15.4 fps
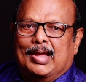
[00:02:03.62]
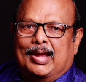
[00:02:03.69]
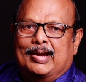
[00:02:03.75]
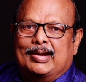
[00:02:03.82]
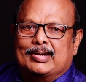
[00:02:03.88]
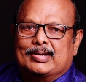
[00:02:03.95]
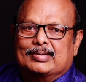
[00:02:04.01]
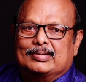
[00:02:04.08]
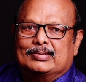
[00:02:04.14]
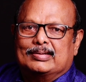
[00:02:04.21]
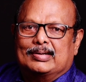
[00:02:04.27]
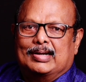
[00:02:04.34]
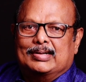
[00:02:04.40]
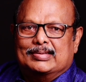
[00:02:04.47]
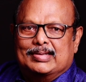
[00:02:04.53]
and
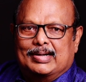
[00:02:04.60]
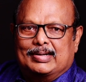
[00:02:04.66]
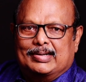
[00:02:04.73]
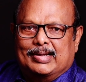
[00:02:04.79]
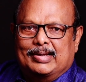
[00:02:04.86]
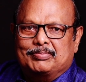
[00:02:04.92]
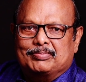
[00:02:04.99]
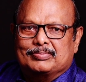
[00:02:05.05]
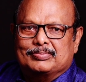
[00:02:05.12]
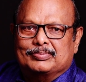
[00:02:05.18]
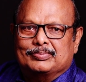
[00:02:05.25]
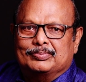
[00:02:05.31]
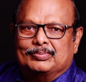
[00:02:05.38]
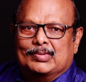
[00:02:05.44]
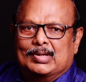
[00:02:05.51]
at that time
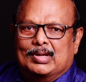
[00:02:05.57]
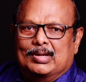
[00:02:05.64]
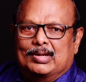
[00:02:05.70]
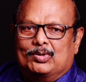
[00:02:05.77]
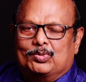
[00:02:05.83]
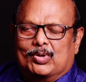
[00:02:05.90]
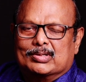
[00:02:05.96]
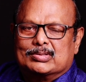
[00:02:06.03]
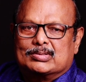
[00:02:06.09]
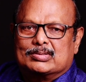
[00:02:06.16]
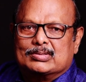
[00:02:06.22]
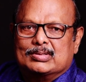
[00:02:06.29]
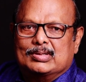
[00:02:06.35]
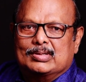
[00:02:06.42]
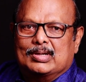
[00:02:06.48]
it
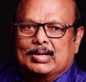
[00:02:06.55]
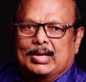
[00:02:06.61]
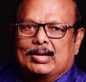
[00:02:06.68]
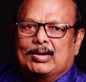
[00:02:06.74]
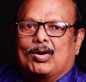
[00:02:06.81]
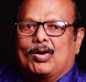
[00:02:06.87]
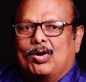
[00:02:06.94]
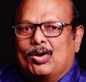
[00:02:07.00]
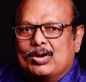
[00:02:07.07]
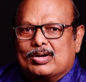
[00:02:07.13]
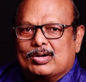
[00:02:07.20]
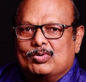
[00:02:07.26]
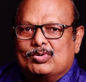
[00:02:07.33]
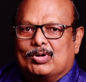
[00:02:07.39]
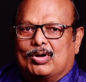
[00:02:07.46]
was an
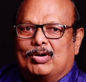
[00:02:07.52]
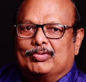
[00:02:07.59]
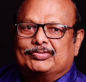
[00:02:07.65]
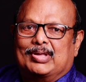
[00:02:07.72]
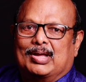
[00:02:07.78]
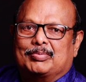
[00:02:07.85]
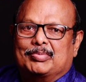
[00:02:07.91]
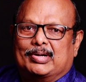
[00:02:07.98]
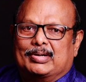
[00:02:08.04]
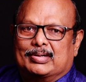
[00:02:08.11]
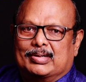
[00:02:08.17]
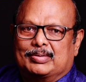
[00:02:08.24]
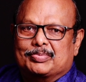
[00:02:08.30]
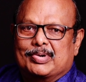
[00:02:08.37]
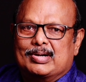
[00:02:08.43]
all-round ophthalmic
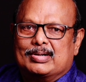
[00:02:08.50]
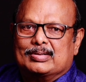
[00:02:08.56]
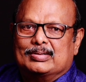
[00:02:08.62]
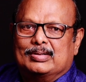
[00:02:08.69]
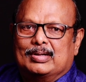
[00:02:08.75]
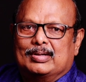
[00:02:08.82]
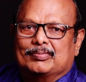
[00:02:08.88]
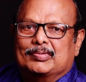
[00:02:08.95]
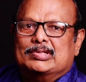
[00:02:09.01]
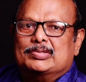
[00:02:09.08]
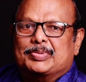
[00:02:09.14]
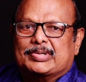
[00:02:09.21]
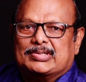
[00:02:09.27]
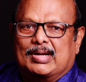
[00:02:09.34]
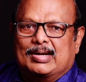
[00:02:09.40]
treatment with
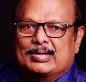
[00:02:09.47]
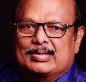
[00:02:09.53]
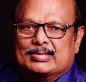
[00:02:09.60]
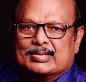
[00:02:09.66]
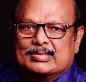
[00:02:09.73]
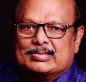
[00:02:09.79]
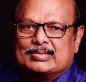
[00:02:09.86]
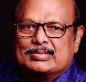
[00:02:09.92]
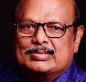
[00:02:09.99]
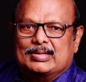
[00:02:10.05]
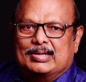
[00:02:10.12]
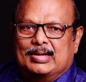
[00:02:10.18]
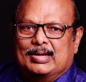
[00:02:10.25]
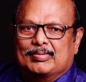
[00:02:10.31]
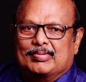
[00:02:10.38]
special interest
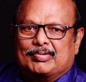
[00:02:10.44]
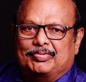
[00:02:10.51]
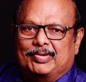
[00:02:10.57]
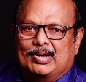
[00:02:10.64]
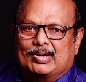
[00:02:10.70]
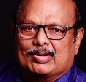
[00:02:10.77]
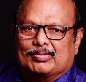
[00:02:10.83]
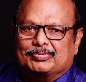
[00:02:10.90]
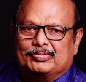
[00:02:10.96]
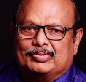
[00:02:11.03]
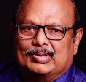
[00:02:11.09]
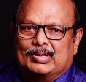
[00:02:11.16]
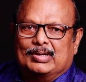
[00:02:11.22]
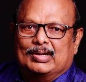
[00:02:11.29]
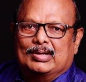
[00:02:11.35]
in our field
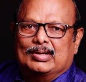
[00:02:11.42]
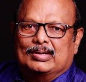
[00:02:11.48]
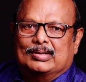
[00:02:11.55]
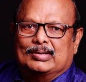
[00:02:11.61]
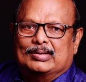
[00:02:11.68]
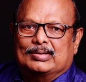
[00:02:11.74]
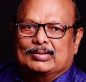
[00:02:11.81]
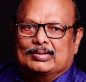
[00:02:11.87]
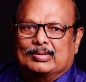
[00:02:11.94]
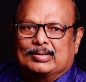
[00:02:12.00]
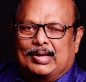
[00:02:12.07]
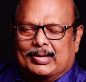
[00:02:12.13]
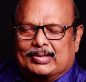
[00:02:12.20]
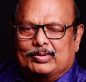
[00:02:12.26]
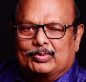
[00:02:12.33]
of
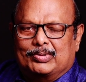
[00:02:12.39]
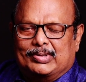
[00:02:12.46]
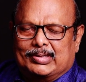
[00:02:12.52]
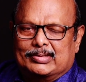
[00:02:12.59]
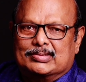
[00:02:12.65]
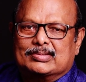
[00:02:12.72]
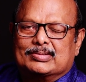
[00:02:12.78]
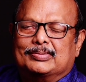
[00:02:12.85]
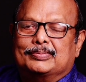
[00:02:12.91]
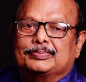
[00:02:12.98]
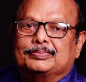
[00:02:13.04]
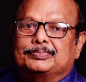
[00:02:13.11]
activities.